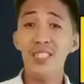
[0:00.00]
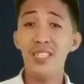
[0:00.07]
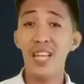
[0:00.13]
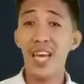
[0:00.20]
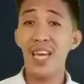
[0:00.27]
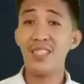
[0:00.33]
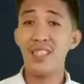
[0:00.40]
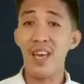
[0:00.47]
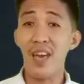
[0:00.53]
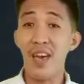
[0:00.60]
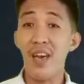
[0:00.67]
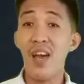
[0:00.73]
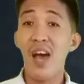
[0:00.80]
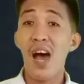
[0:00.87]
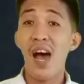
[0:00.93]

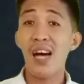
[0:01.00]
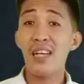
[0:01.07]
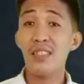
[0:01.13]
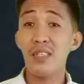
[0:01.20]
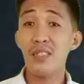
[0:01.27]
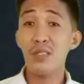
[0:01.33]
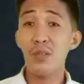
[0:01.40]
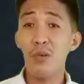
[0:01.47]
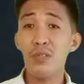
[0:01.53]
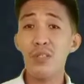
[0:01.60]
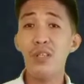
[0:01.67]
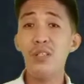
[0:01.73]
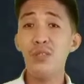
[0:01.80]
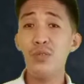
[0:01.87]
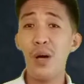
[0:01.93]
Leyte has a
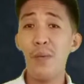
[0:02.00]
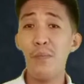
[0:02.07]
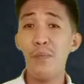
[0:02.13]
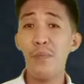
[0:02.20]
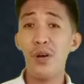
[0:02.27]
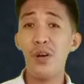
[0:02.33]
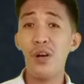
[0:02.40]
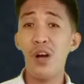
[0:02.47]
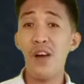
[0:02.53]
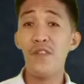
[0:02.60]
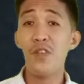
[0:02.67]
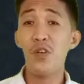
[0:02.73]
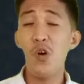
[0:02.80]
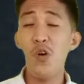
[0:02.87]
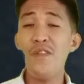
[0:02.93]
total number
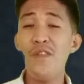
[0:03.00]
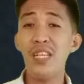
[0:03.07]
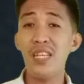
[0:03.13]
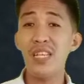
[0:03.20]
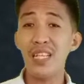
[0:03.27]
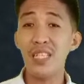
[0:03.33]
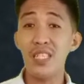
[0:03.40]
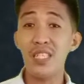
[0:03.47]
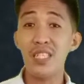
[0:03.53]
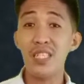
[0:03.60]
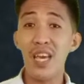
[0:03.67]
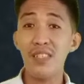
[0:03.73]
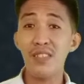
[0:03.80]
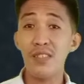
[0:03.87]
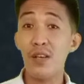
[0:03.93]
of COVID-19
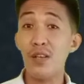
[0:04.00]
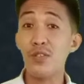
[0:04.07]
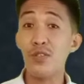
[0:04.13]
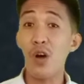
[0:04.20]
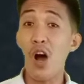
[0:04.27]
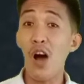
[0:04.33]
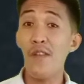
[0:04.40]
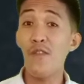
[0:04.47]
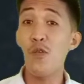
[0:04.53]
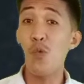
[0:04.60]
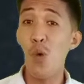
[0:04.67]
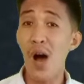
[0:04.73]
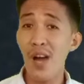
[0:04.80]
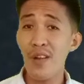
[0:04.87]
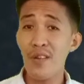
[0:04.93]
cases of
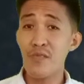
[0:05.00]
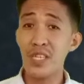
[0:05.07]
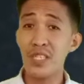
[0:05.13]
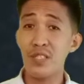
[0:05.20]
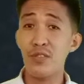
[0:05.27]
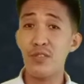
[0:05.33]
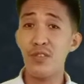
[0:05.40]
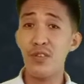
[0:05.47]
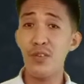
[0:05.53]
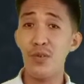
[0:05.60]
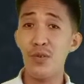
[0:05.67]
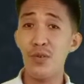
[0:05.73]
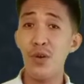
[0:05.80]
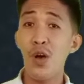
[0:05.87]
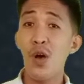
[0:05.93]

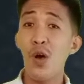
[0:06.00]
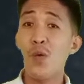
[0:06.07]
102